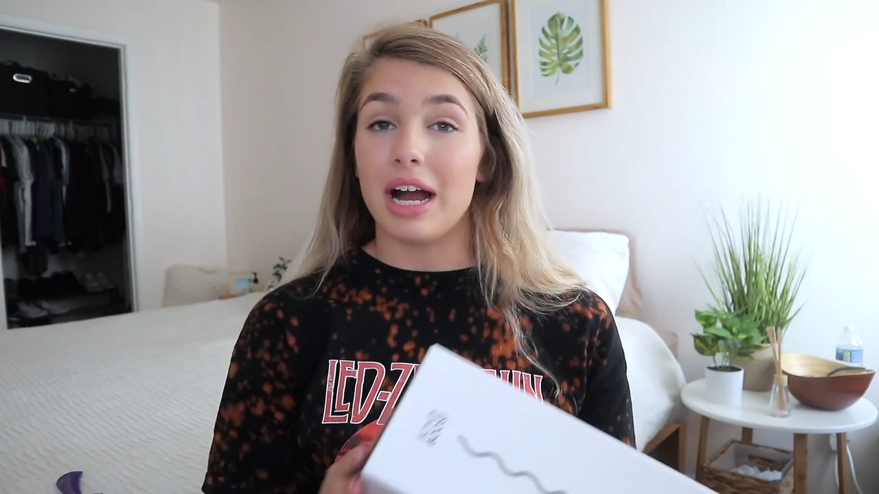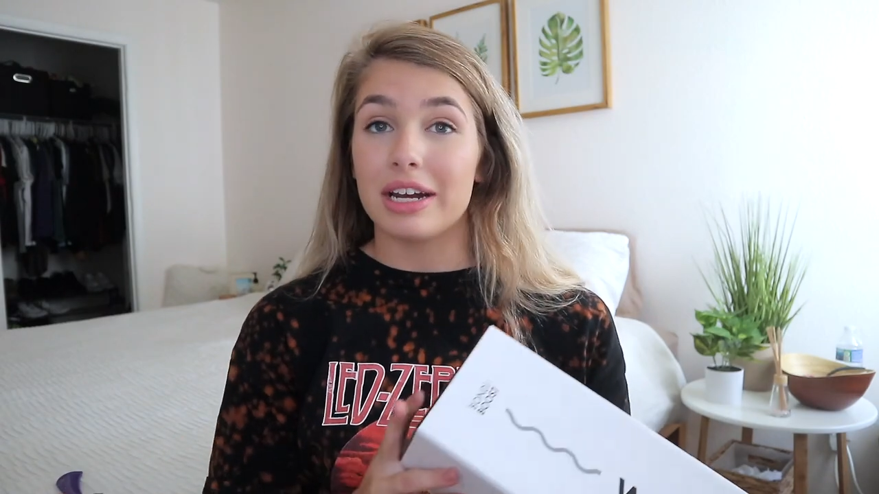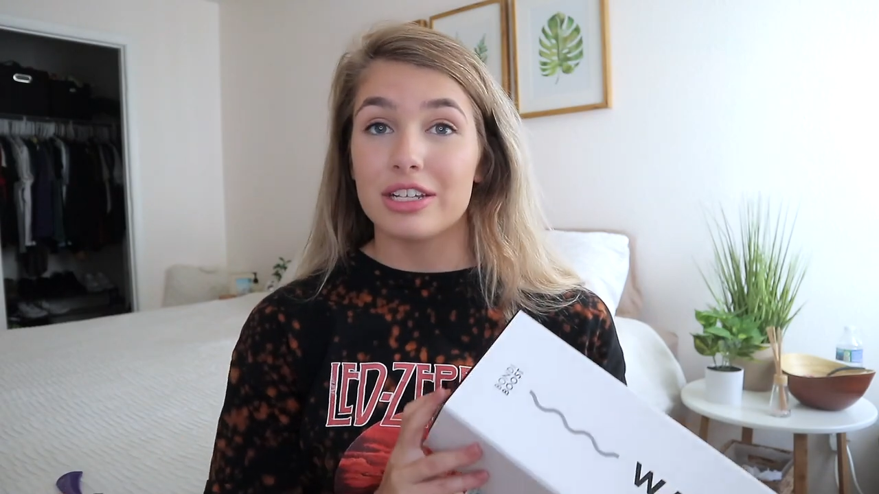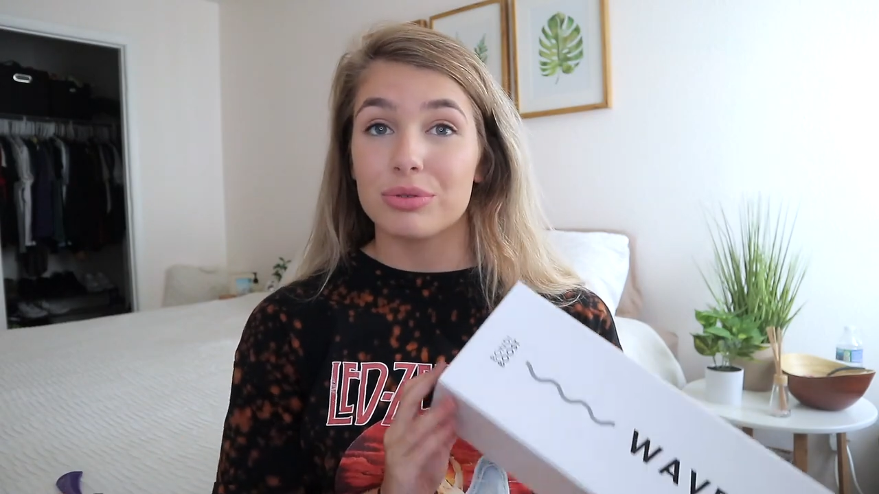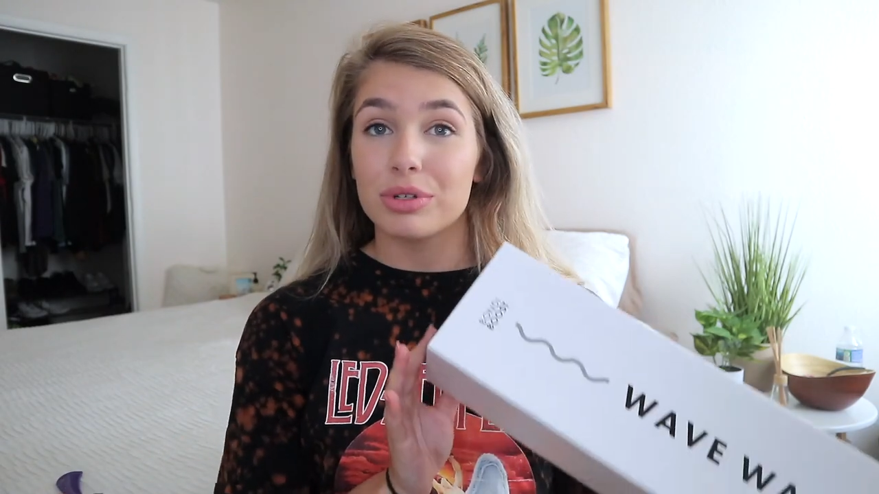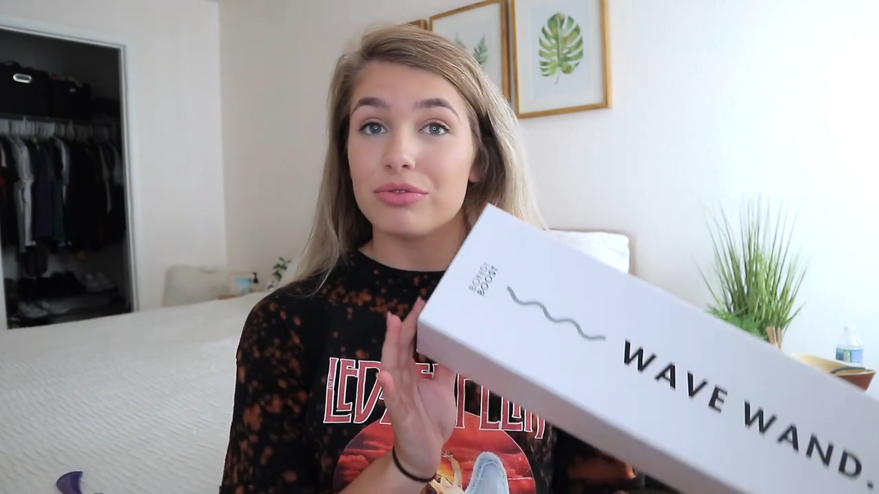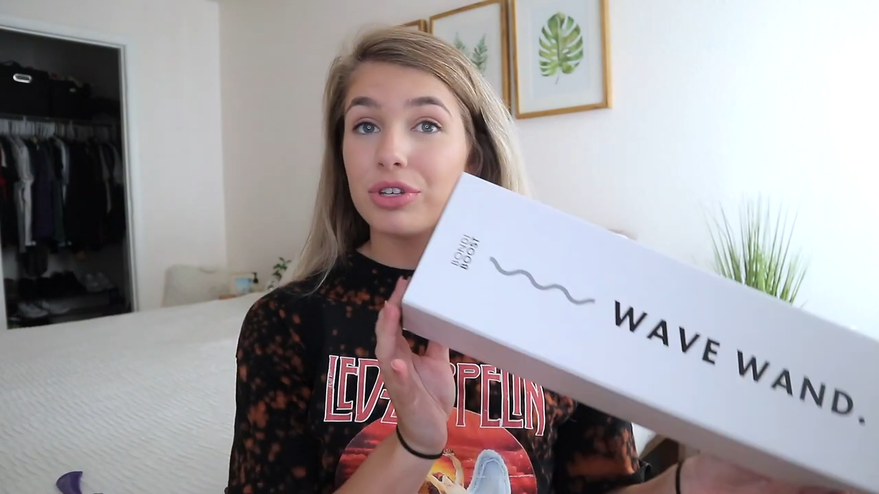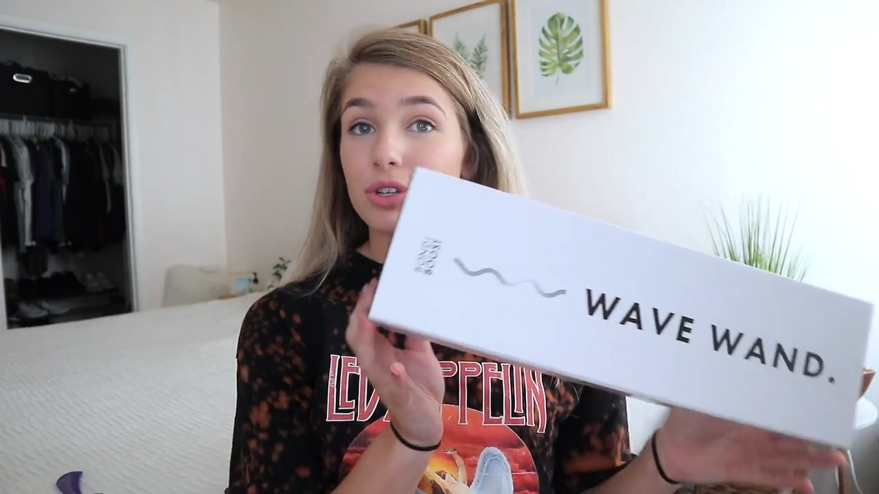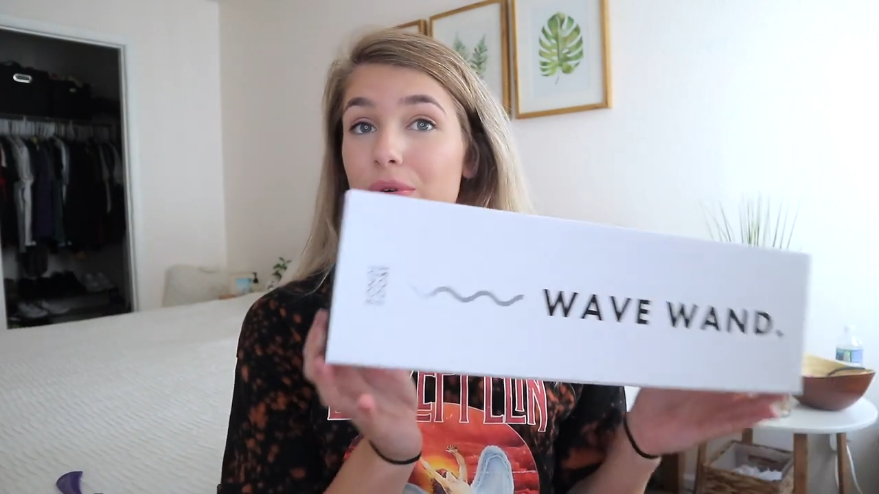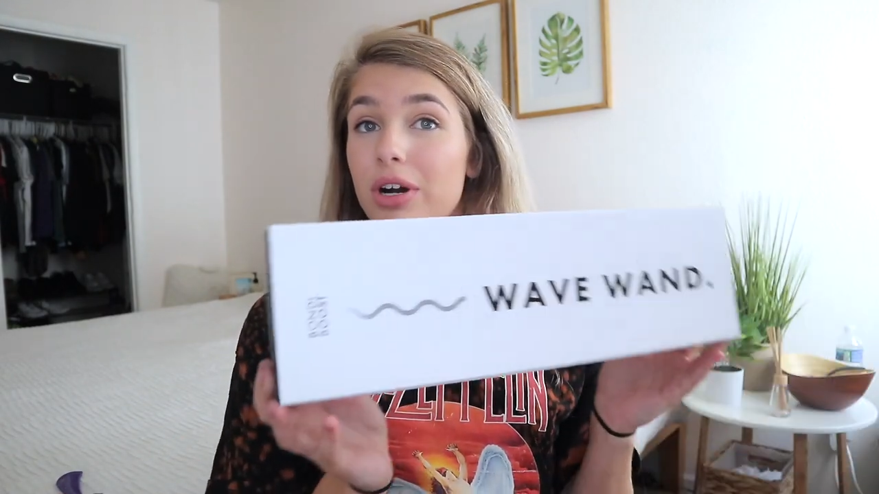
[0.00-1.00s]
honest
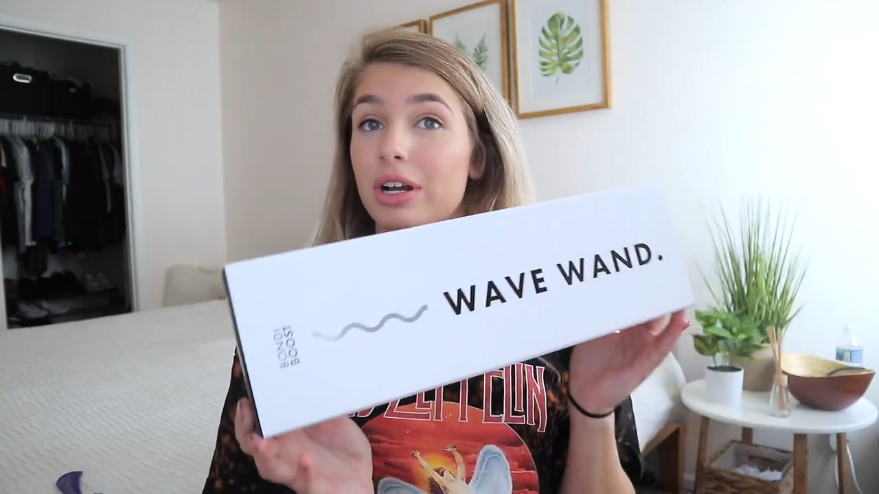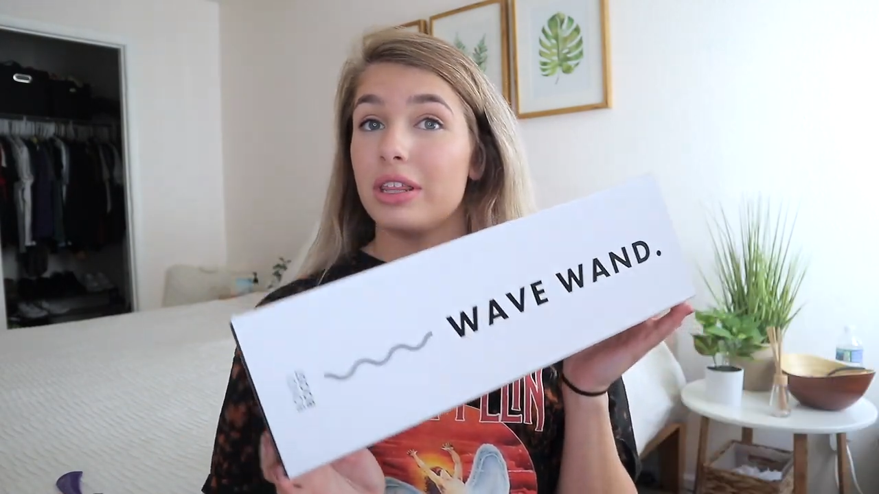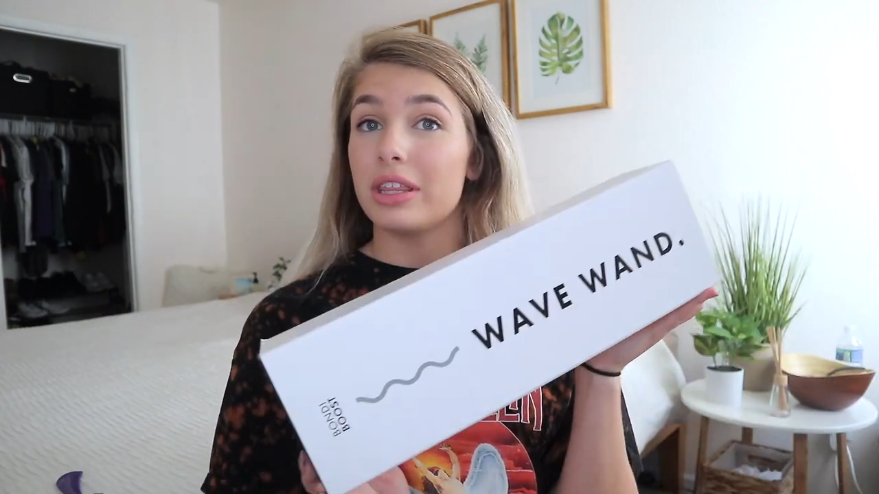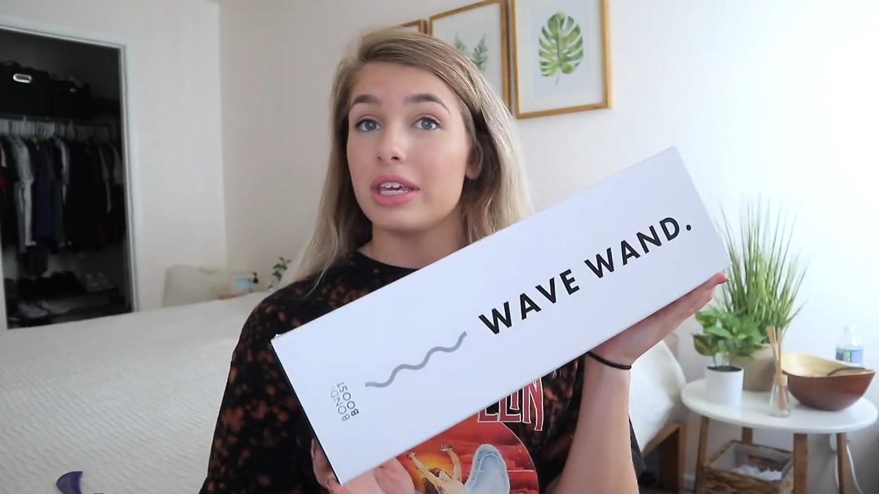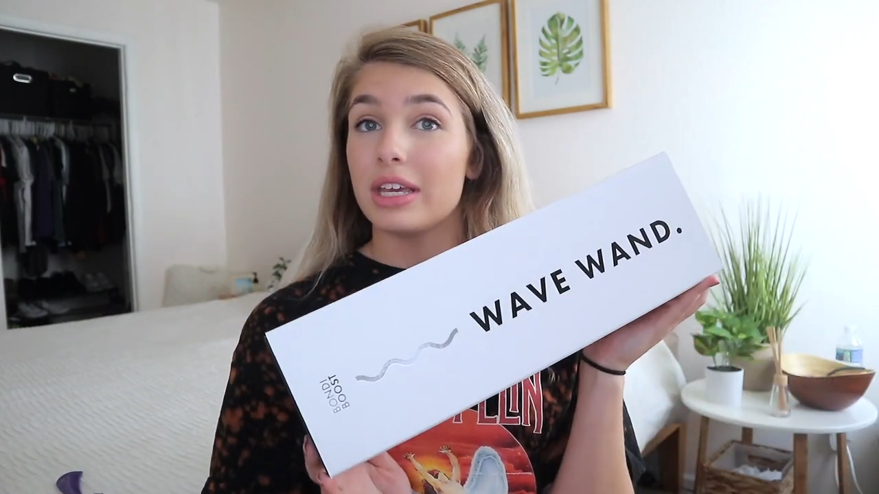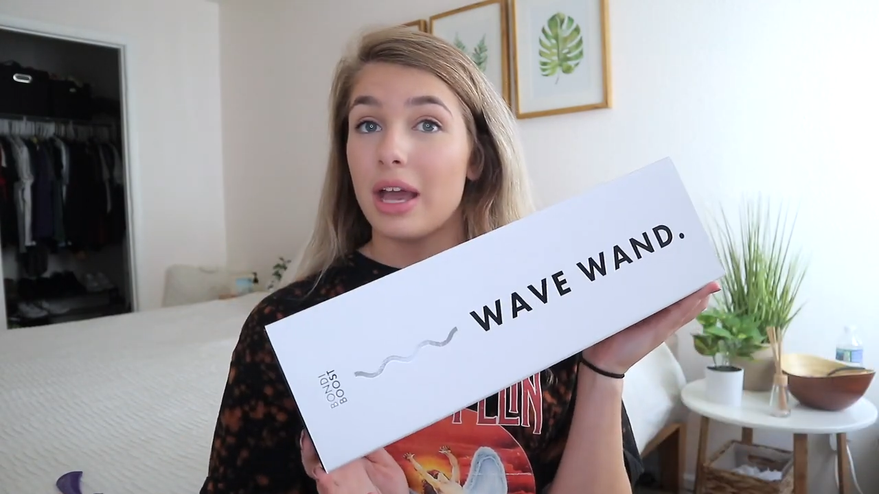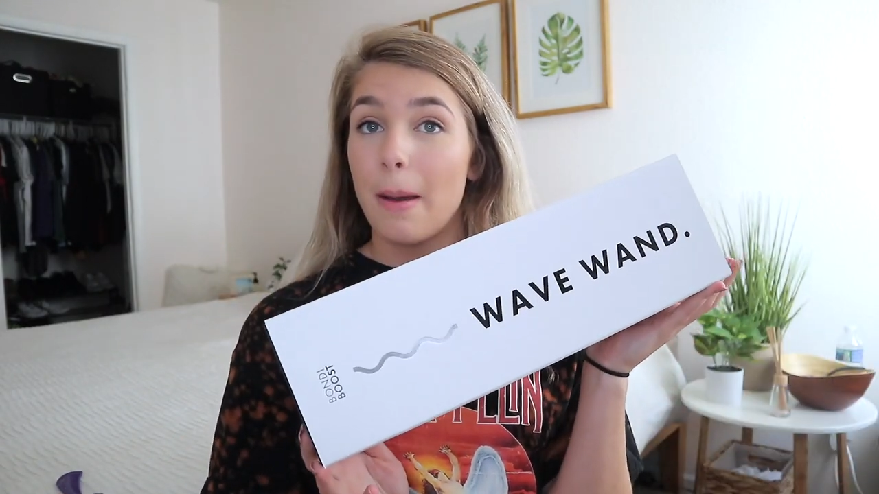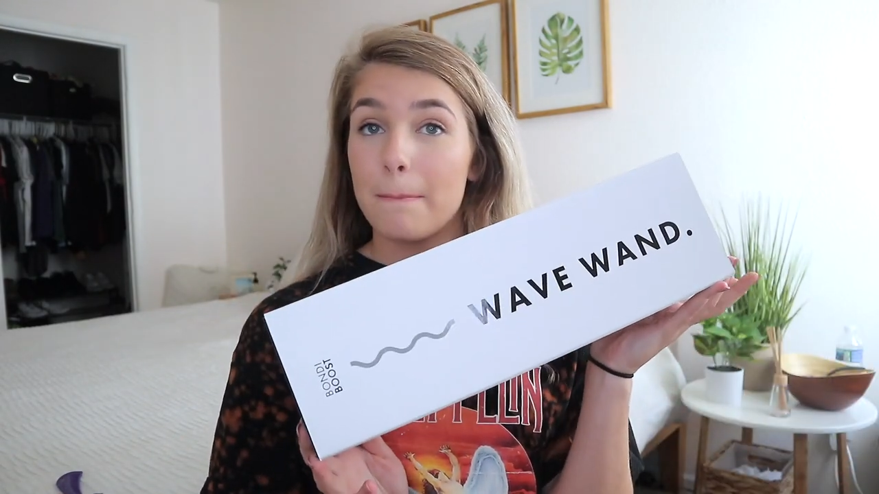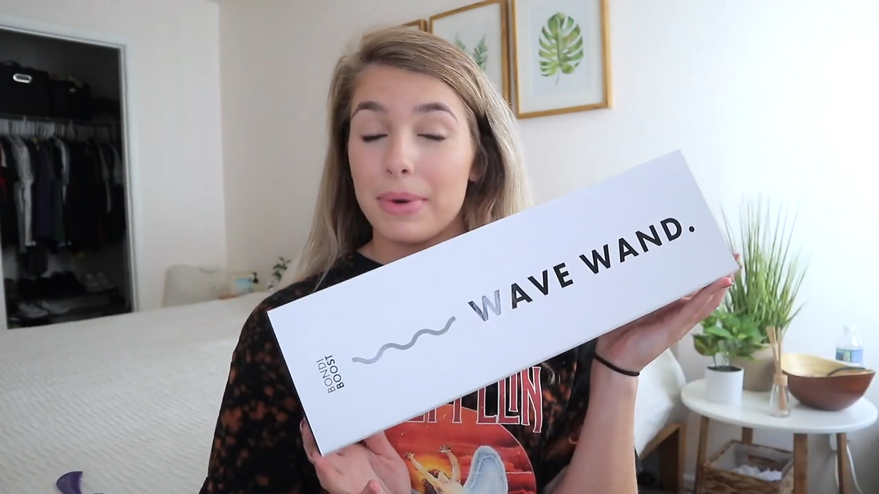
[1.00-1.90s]
review on the